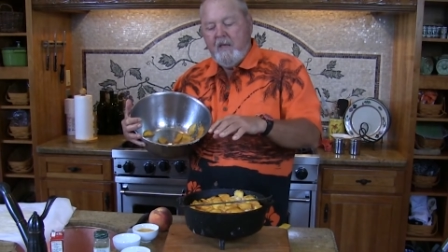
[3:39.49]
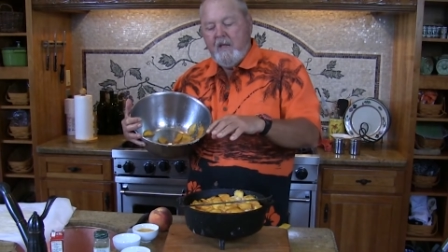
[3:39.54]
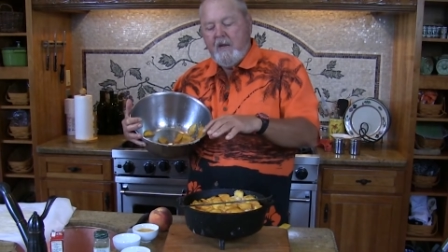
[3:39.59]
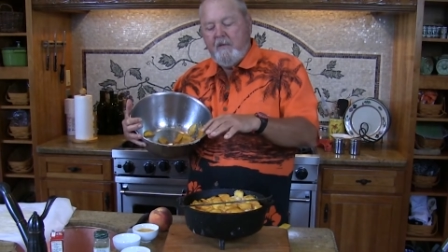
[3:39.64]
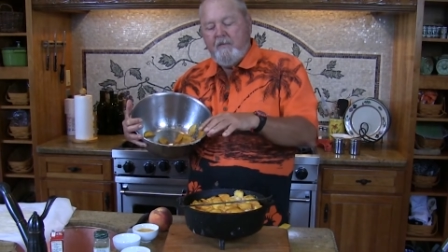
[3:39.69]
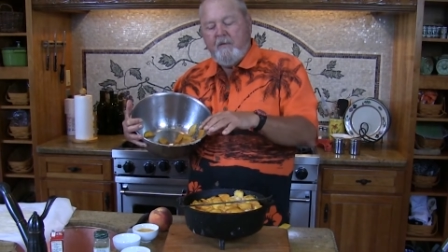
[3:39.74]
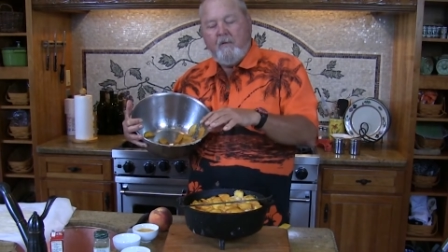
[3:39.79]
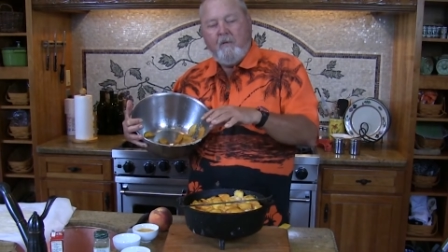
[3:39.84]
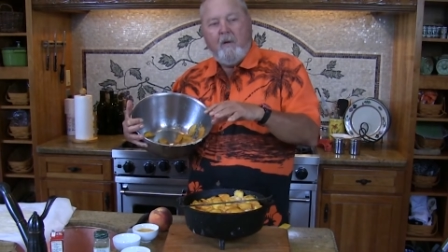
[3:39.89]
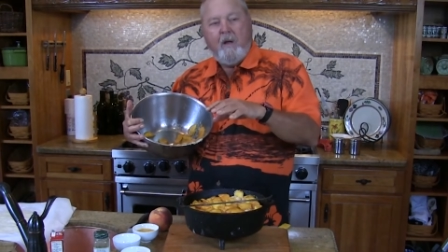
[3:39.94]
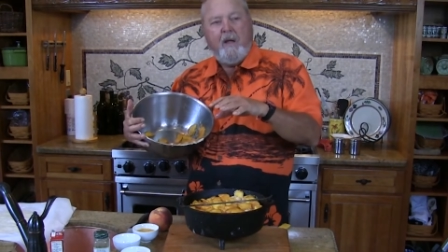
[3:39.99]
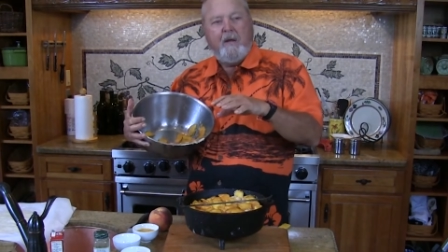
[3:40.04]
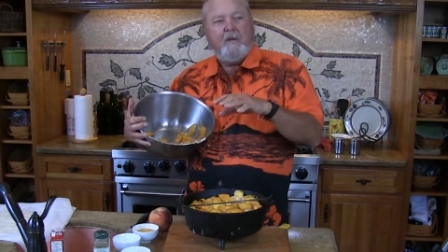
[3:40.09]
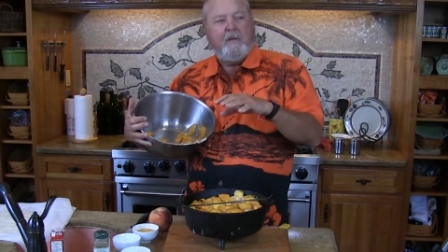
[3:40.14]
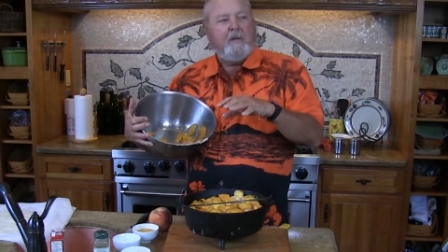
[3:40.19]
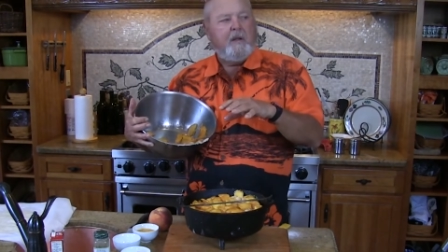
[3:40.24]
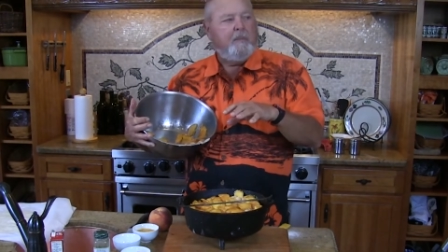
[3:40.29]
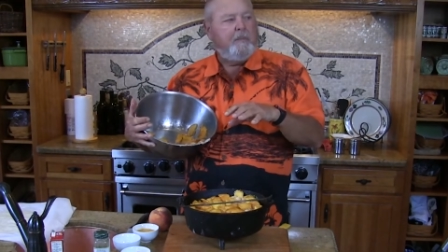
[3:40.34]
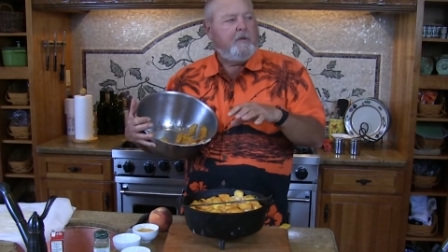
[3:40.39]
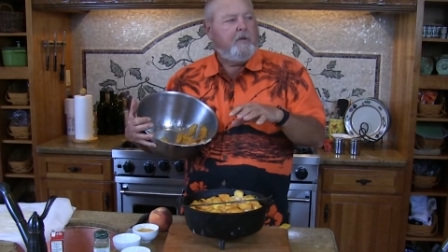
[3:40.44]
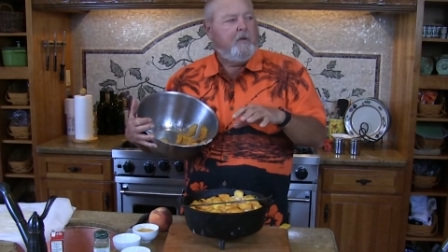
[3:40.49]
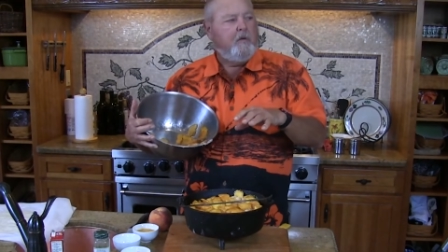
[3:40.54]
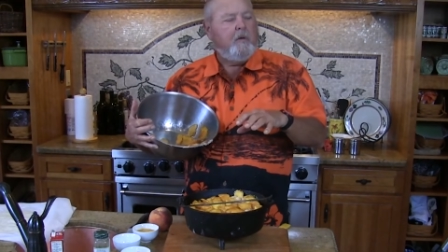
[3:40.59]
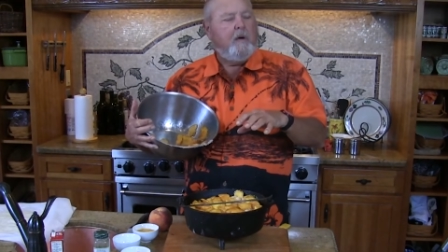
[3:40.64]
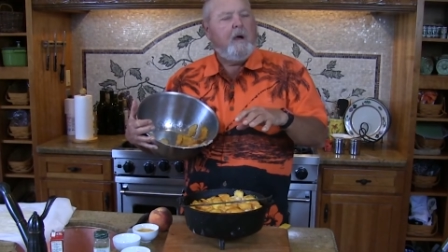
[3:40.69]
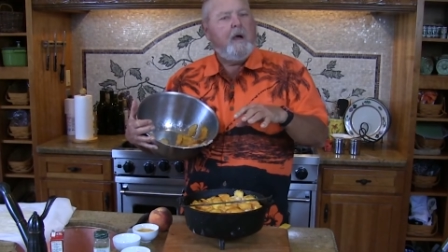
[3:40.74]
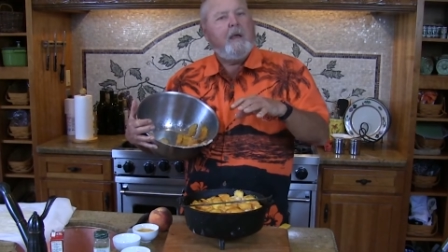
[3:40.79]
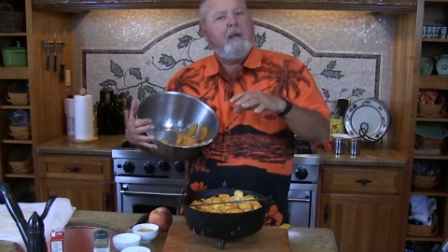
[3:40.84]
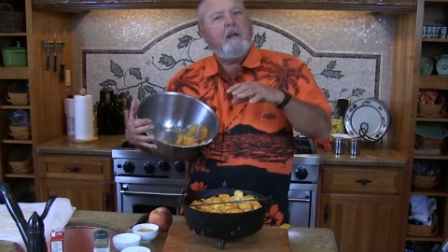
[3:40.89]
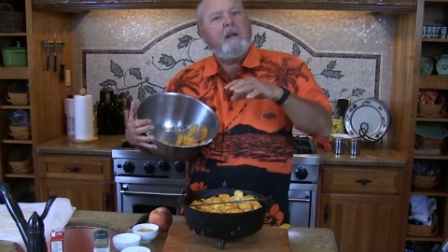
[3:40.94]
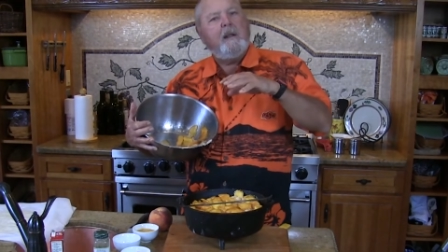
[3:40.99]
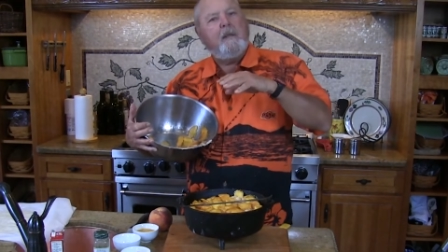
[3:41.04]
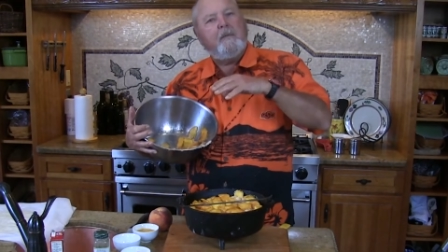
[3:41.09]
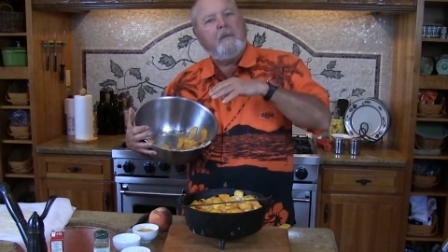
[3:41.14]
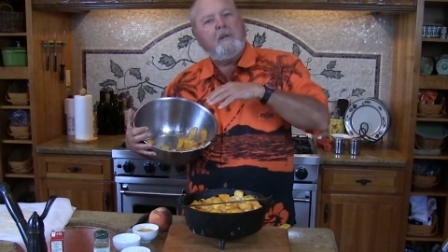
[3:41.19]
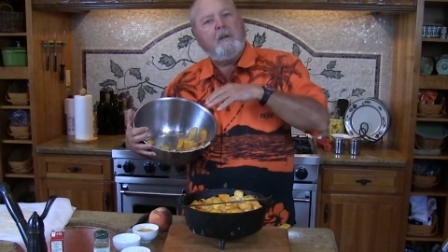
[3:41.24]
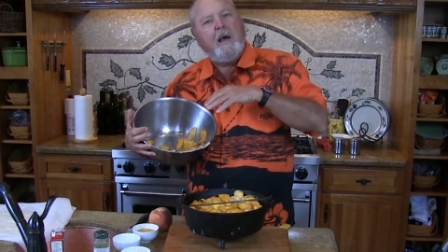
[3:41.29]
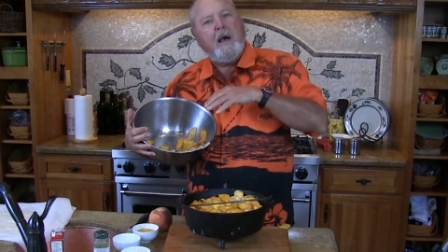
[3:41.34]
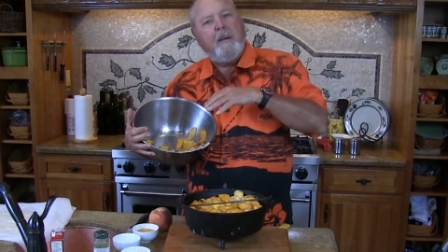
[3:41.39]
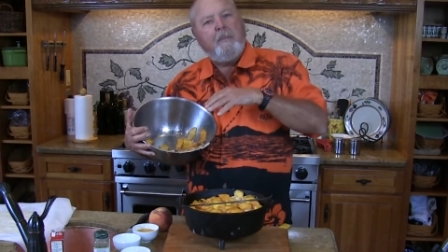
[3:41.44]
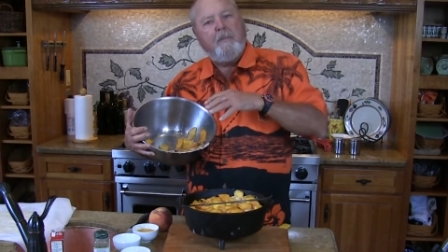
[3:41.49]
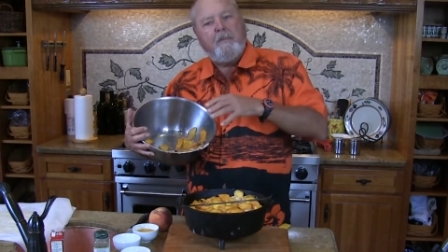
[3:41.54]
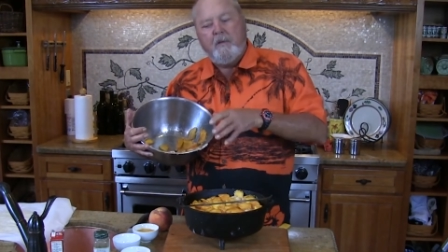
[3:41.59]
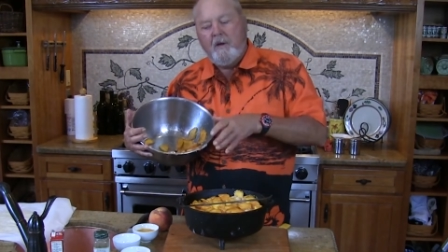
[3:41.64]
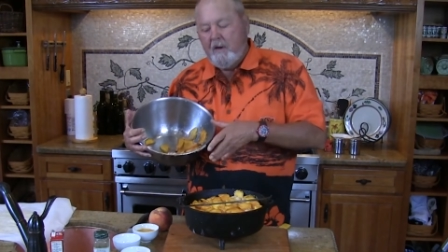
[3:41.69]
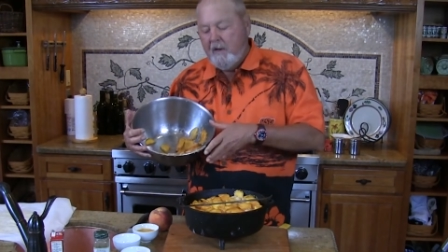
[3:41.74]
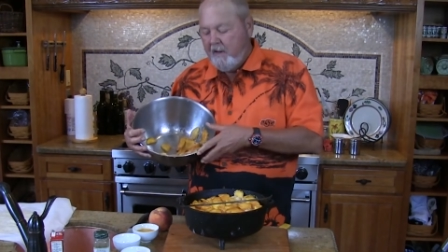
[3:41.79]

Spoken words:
and if it rises up too high, it'll hit the top of the